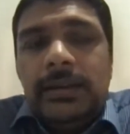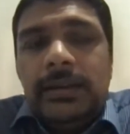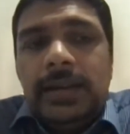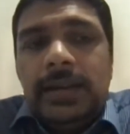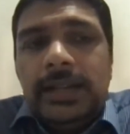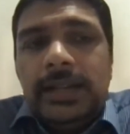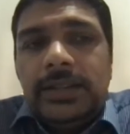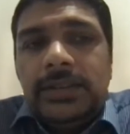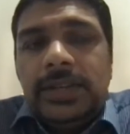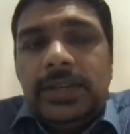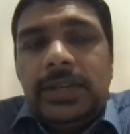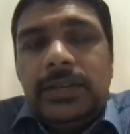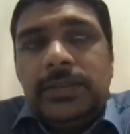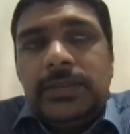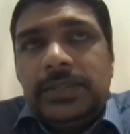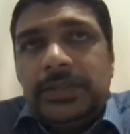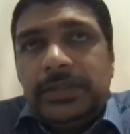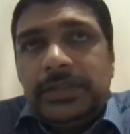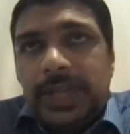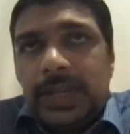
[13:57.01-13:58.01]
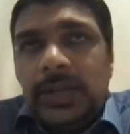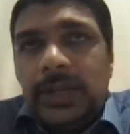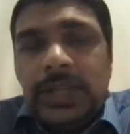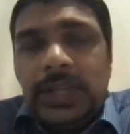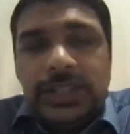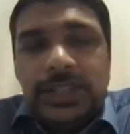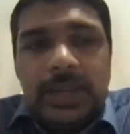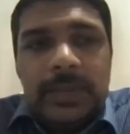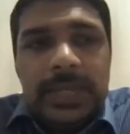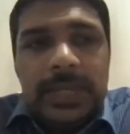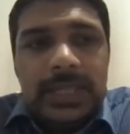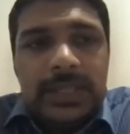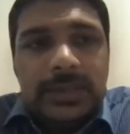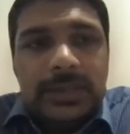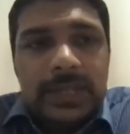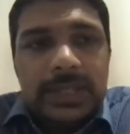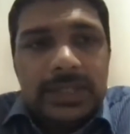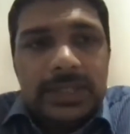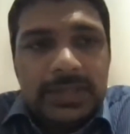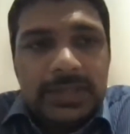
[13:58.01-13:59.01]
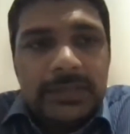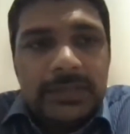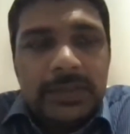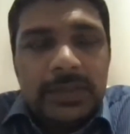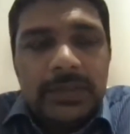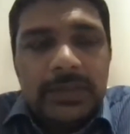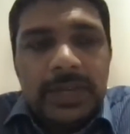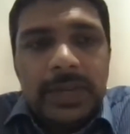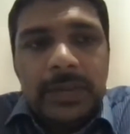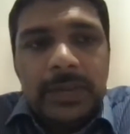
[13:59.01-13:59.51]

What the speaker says: right? So in terms of the regulation, I mean, it's quite straightforward.